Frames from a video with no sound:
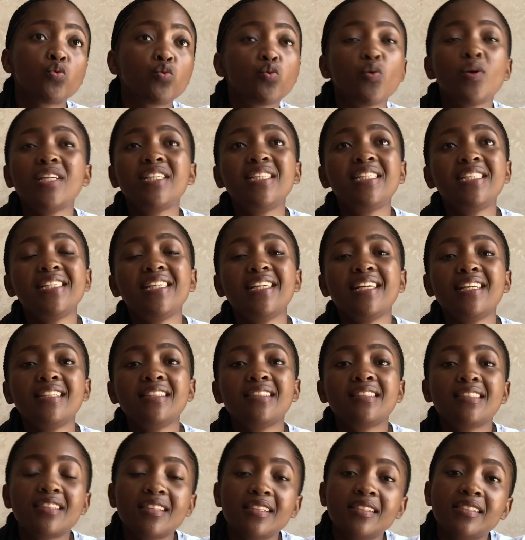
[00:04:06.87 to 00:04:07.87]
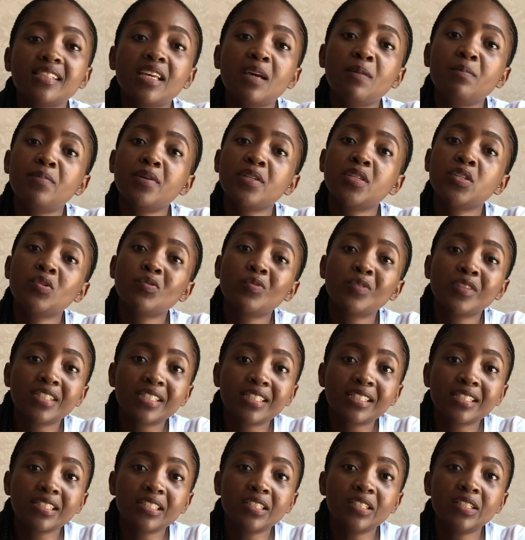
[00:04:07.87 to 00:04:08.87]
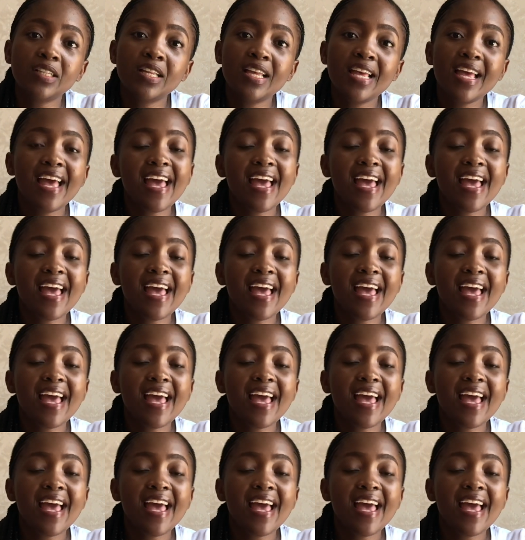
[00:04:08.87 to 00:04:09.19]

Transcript: 20 years this company will still